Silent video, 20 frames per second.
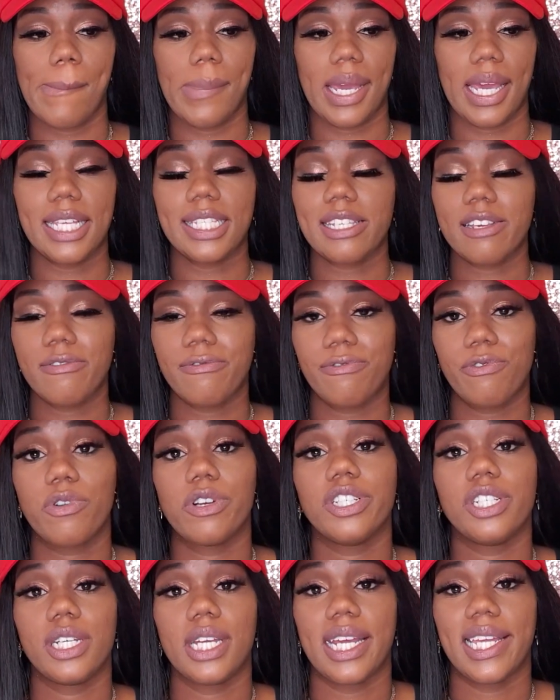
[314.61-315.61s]
It's
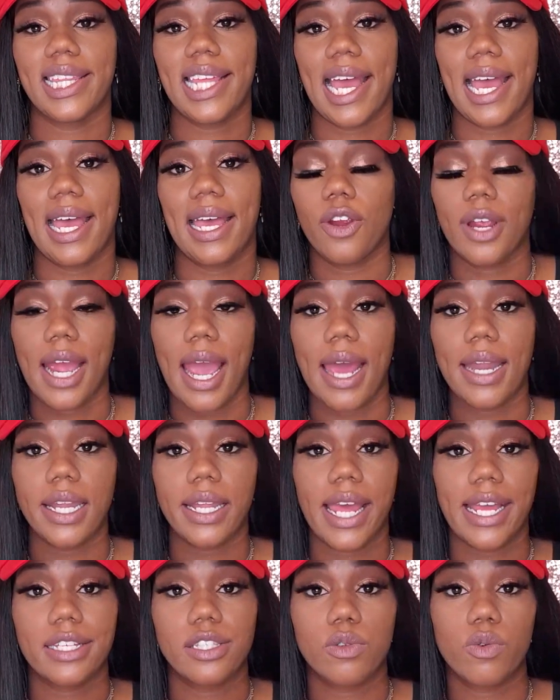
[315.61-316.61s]
unfortunate that you're kind of
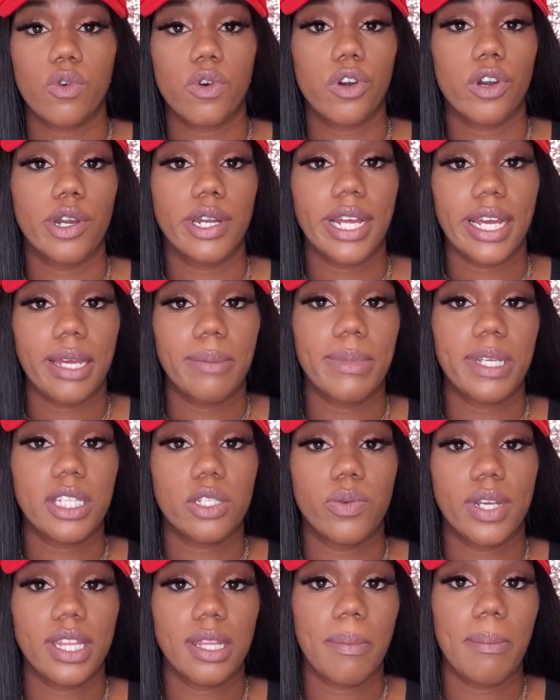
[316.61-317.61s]
like torn in
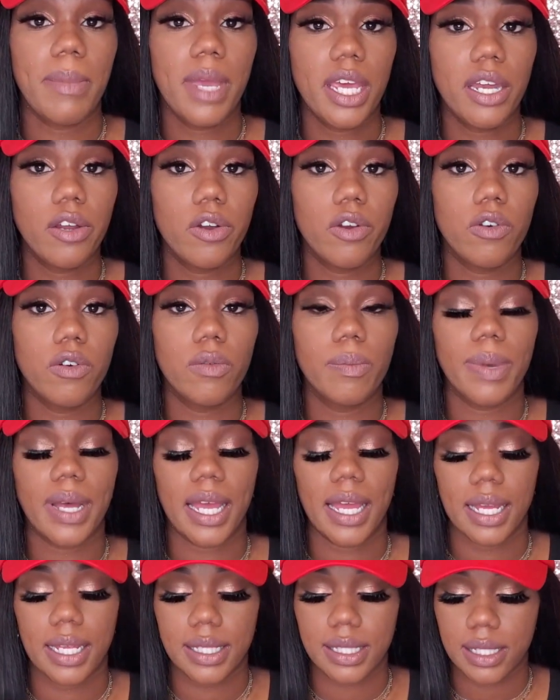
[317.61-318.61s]
between the middle,
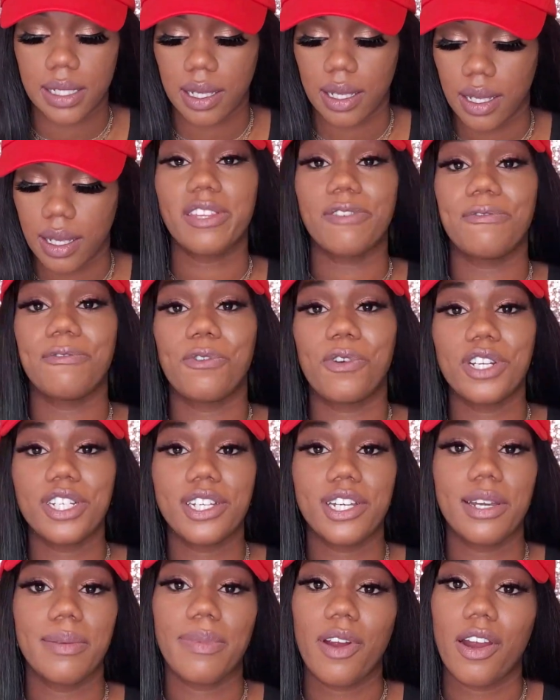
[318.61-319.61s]
but the
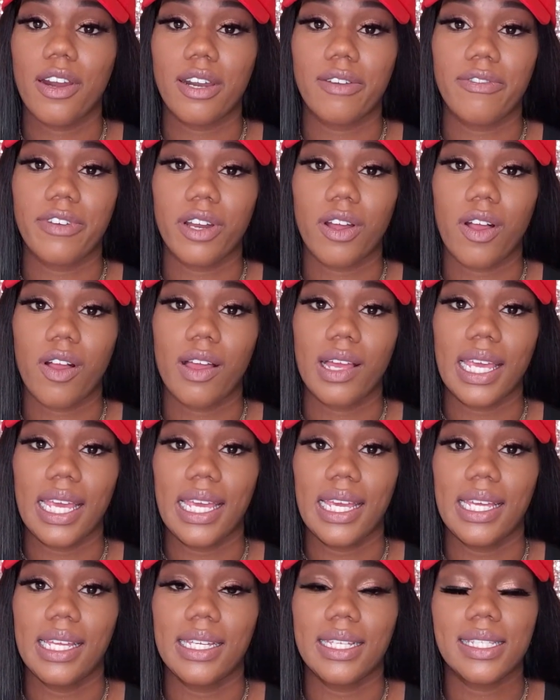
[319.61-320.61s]
fortunate part of it all
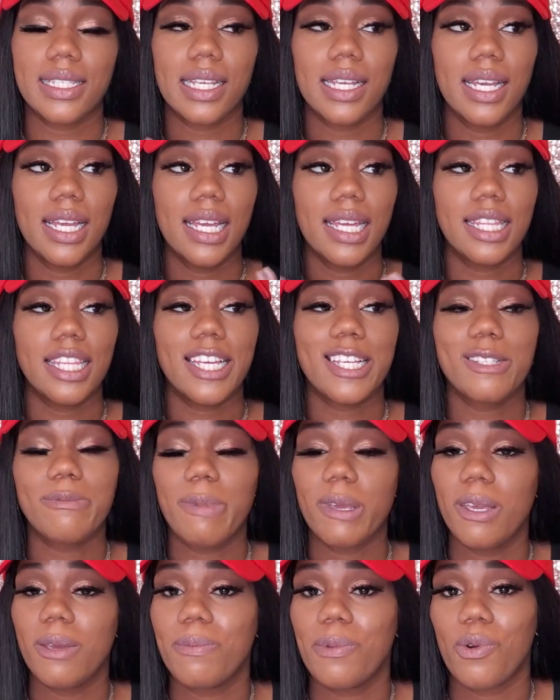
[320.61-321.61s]
is these
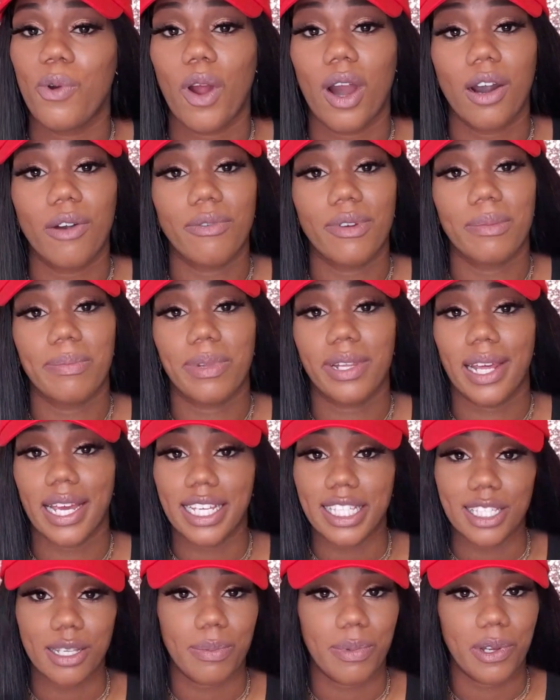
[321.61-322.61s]
people are
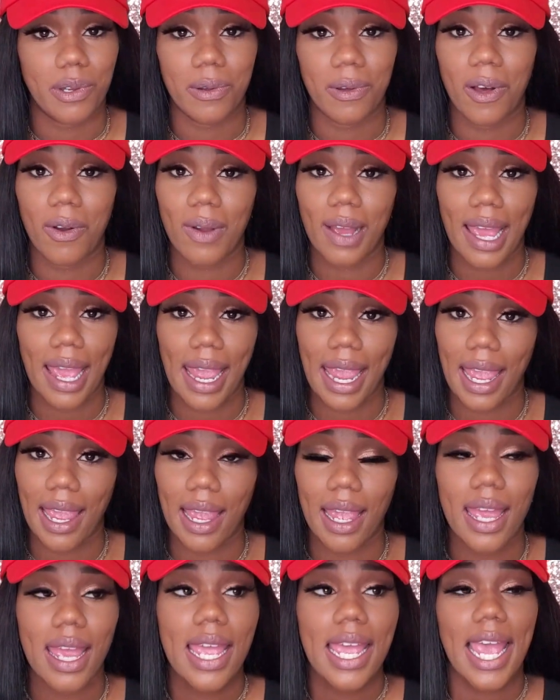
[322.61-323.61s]
replaceable,
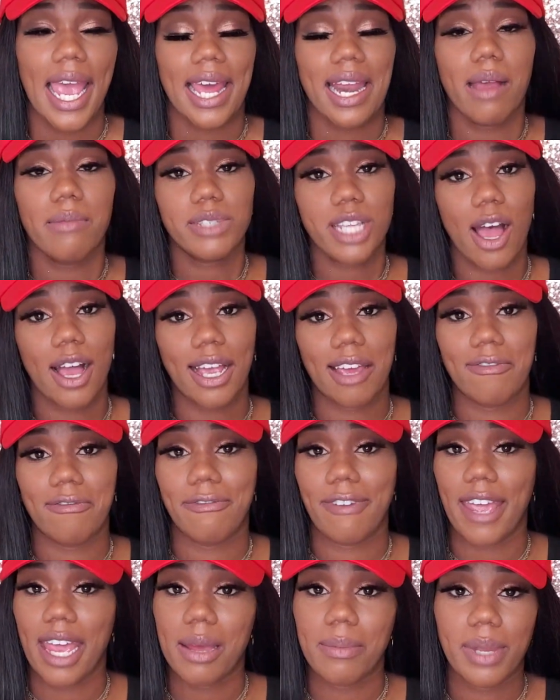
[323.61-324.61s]
okay? And I'm talking
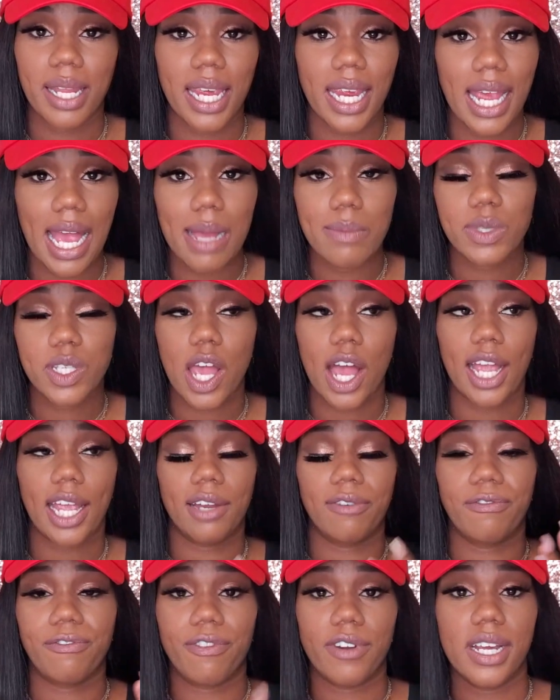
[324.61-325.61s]
family, I'm
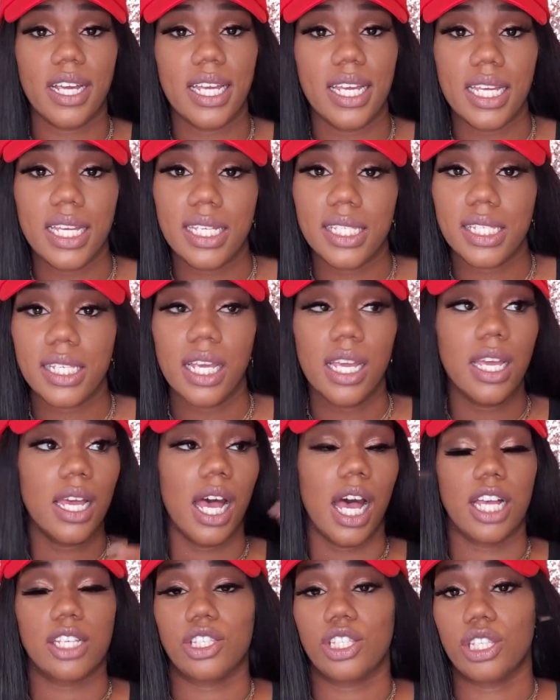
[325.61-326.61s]
talking friends,
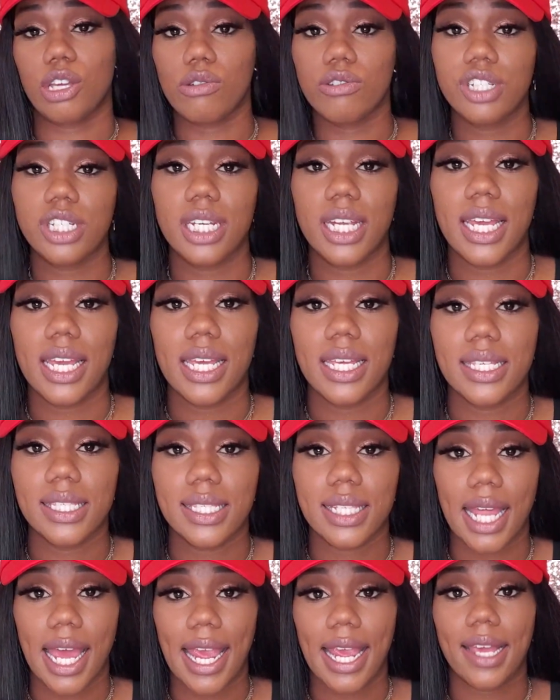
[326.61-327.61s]

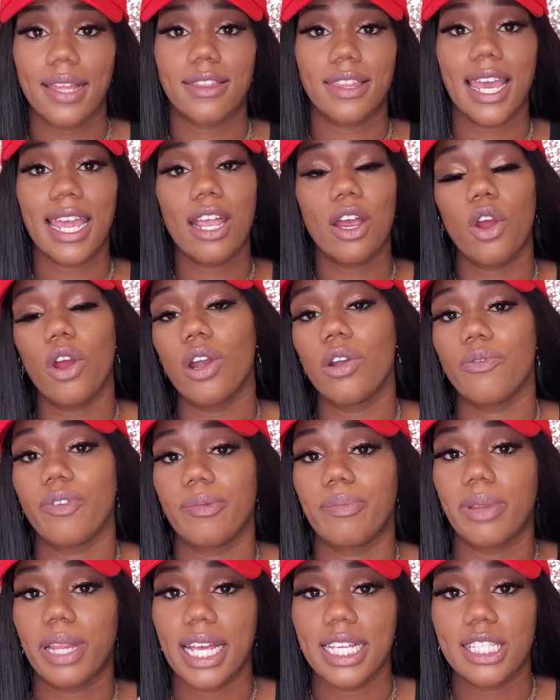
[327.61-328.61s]
associates, like they are
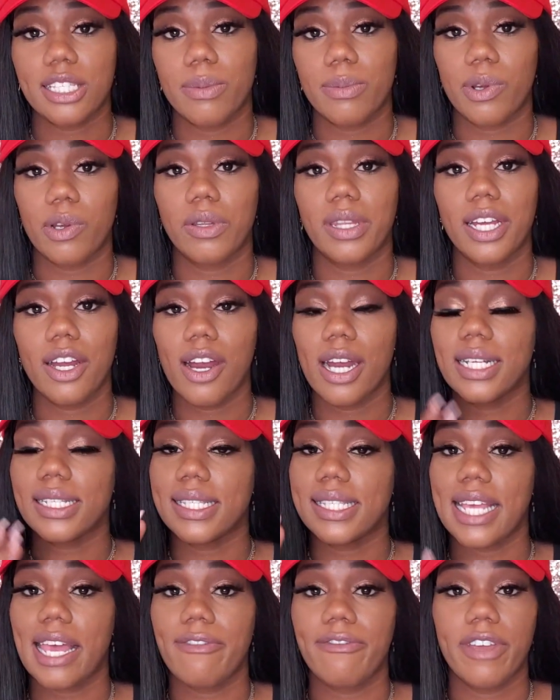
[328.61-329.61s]
replaceable. There are
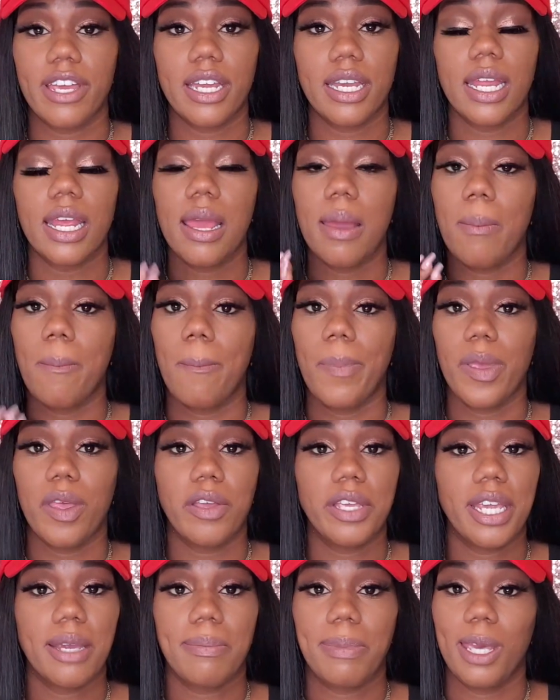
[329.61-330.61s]
7
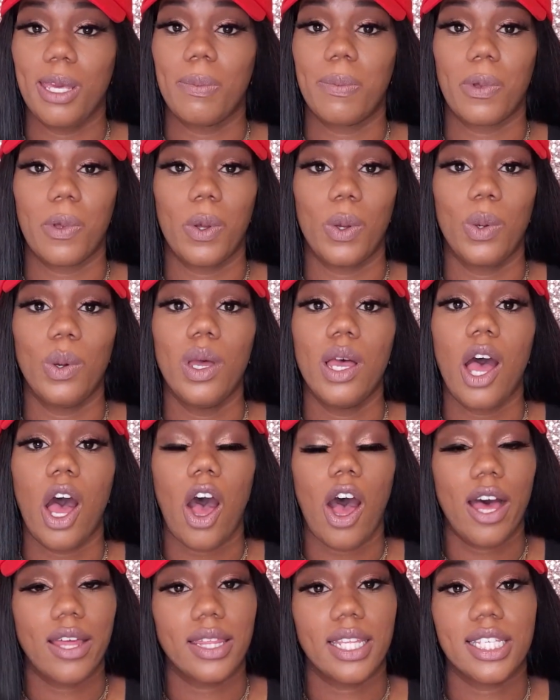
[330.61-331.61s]
billion people
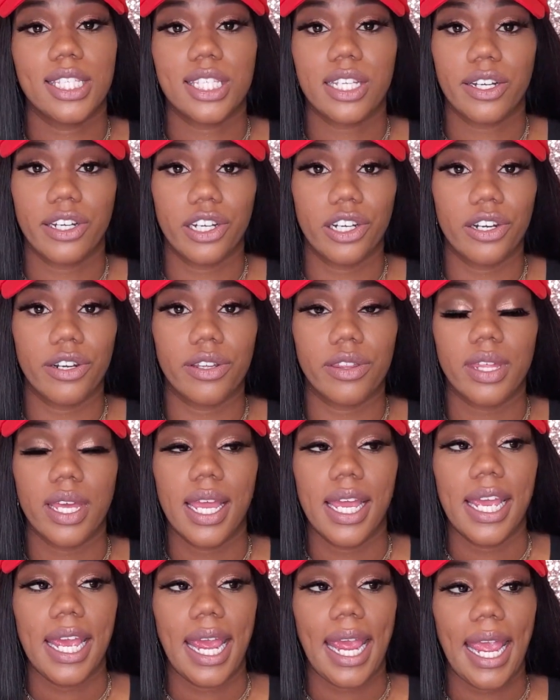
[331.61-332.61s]
on this earth,
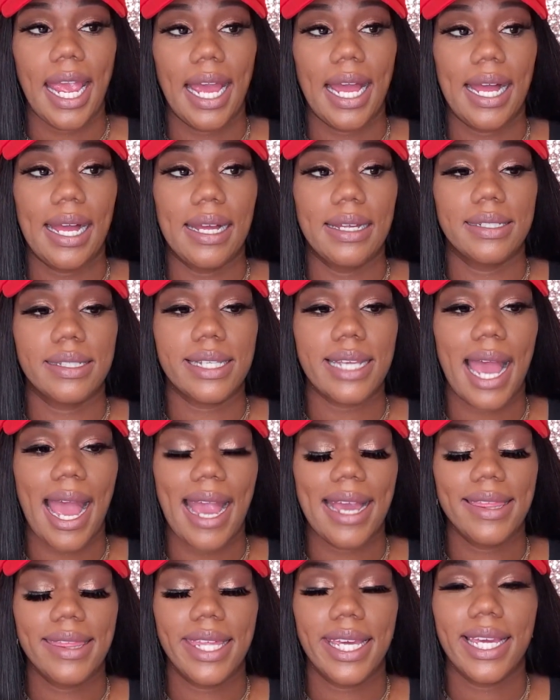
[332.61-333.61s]
and
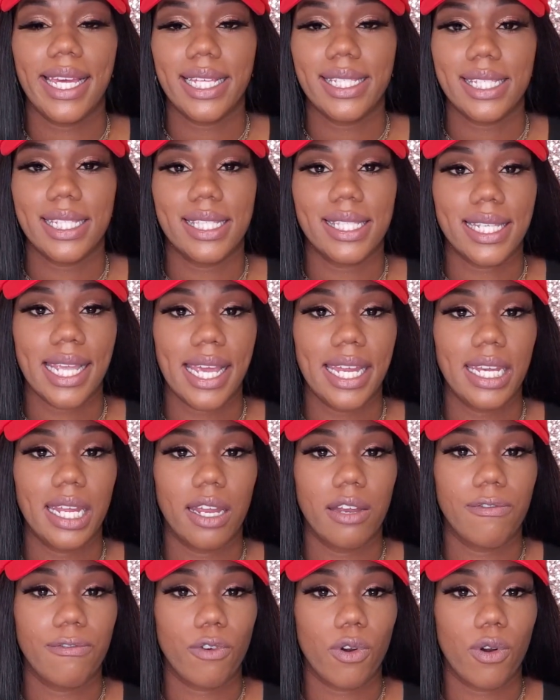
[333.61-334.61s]
I think it's
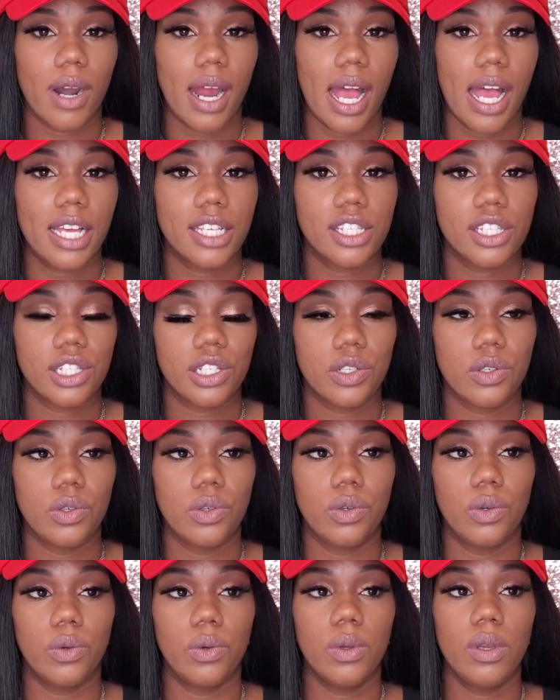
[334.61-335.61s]
intended for us
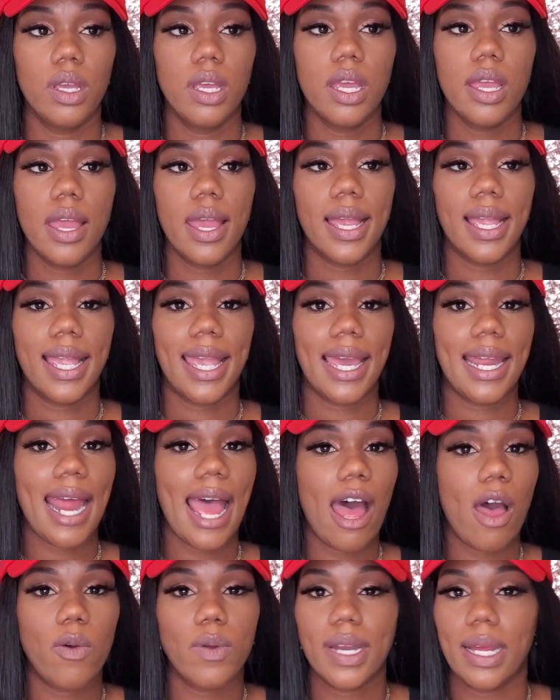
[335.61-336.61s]
to get
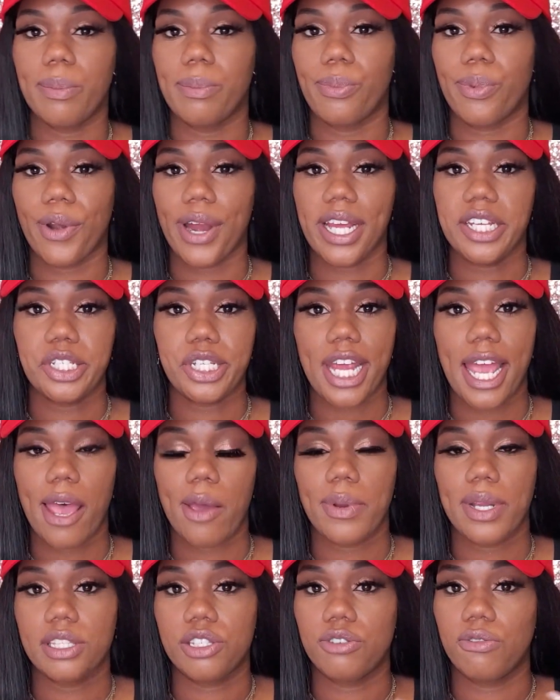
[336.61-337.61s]
out and branch
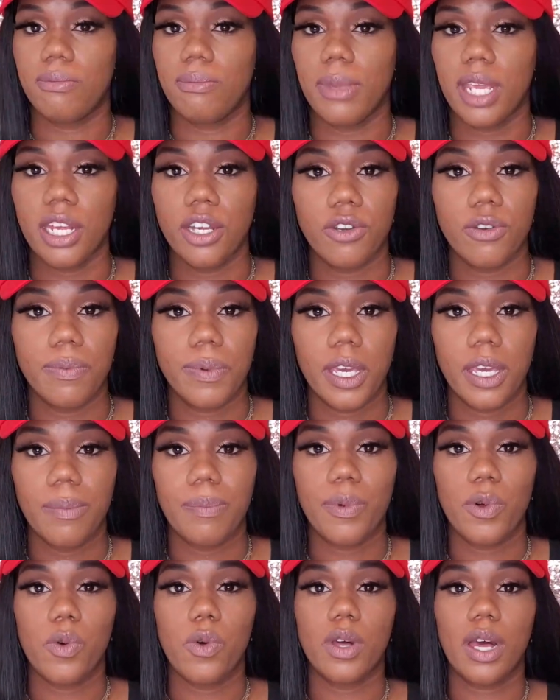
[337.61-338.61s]
out and to meet new
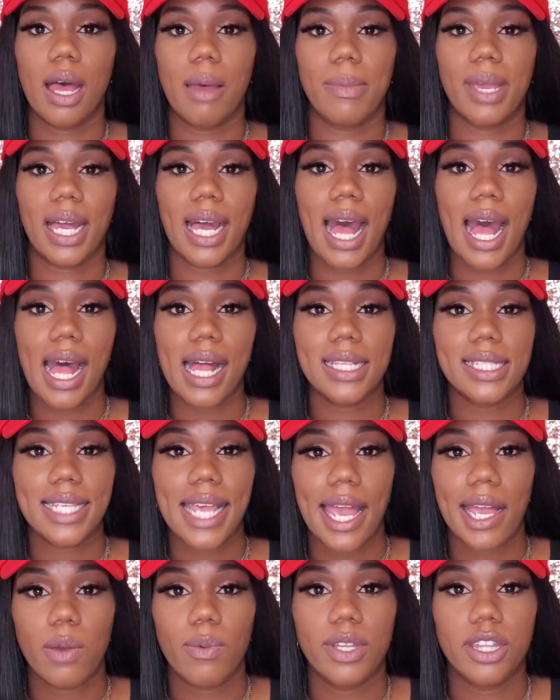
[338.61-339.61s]
people, come in
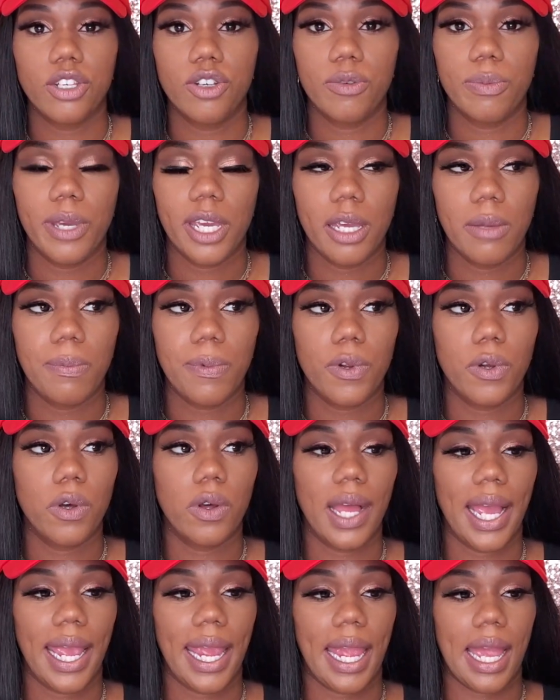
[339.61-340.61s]
contact with new
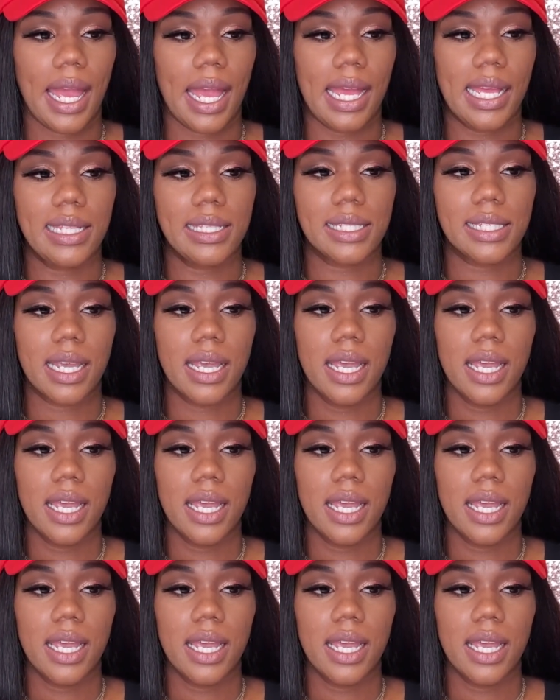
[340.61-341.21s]
people, and